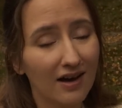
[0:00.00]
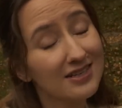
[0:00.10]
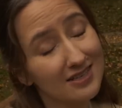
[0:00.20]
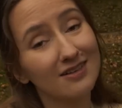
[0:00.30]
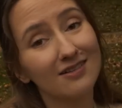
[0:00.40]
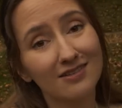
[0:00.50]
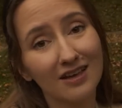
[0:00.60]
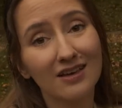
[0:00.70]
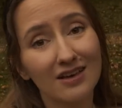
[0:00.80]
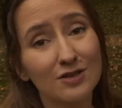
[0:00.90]
still
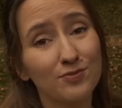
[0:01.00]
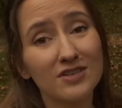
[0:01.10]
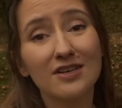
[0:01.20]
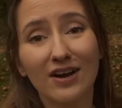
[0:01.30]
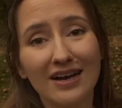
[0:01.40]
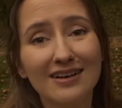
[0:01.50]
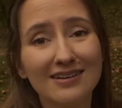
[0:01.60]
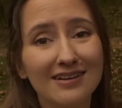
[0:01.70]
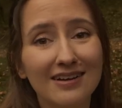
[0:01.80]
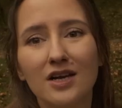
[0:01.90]
think it's pretty
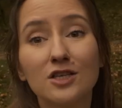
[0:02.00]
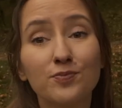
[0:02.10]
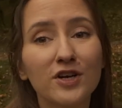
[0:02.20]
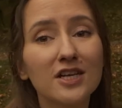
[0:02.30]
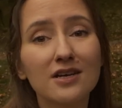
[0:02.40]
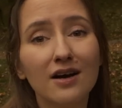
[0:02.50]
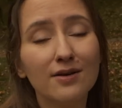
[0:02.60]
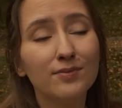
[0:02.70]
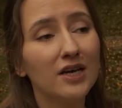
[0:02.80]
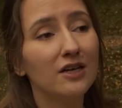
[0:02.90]
great.
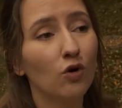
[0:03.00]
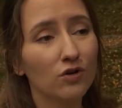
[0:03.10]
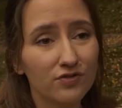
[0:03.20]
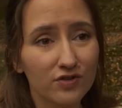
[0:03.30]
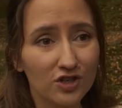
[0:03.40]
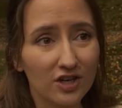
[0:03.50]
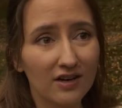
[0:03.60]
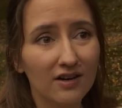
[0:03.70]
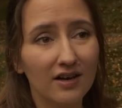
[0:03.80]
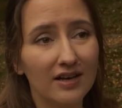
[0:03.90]
Springtime in
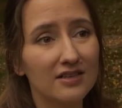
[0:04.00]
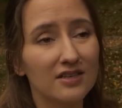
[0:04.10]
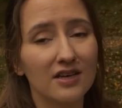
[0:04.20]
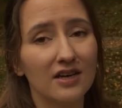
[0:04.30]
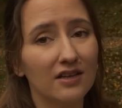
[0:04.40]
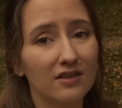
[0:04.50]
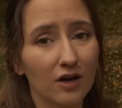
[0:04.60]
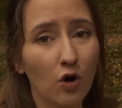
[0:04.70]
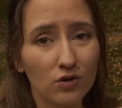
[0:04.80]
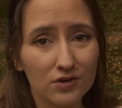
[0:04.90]
Oxfordshire and in the
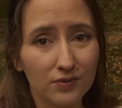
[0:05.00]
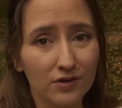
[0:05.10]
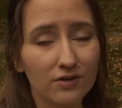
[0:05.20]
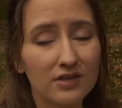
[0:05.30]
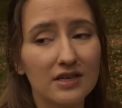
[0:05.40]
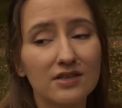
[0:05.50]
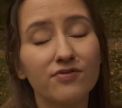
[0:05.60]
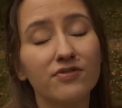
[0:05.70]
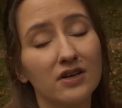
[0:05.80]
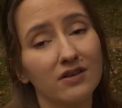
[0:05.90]
Cotswolds is
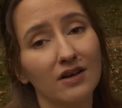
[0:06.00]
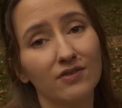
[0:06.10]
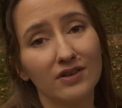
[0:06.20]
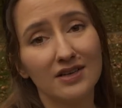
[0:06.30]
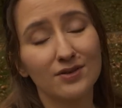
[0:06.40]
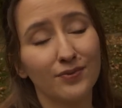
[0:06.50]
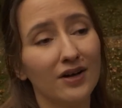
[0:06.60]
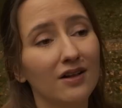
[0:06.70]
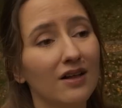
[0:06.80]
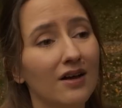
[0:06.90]
very lovely as
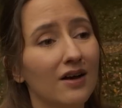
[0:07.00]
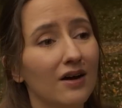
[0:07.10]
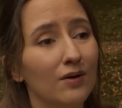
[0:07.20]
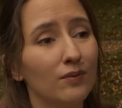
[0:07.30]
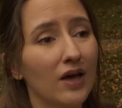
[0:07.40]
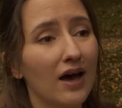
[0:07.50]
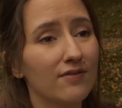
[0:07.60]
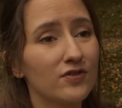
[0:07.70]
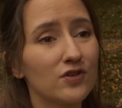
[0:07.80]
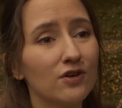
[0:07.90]
well. We
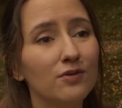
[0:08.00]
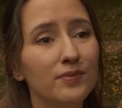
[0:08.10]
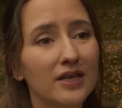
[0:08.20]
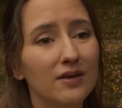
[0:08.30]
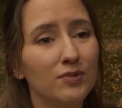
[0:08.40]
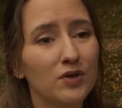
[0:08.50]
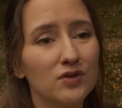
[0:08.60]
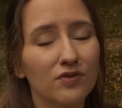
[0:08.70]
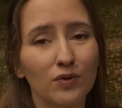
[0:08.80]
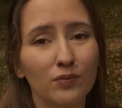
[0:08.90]
have so many
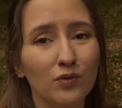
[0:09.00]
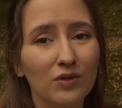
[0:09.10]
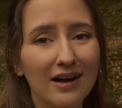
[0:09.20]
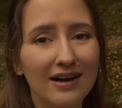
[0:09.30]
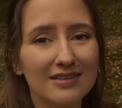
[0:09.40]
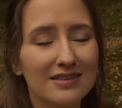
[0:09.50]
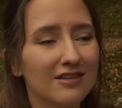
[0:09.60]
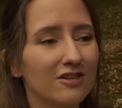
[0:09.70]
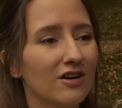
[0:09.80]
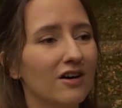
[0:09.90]
beautiful woodlands
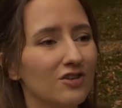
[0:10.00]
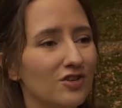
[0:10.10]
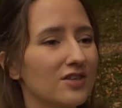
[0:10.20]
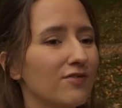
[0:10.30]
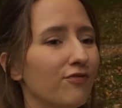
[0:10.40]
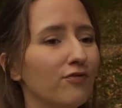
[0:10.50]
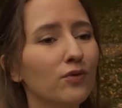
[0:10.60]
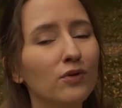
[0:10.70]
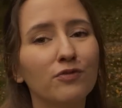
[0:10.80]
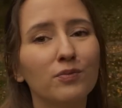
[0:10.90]
that are just
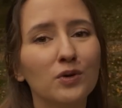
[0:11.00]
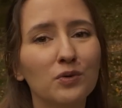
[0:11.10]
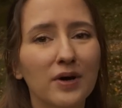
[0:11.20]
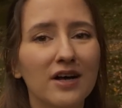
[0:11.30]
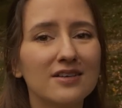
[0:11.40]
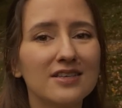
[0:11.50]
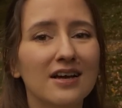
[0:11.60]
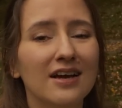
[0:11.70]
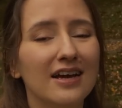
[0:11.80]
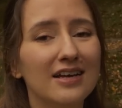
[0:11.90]
full of bluebells
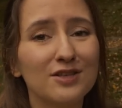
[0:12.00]
in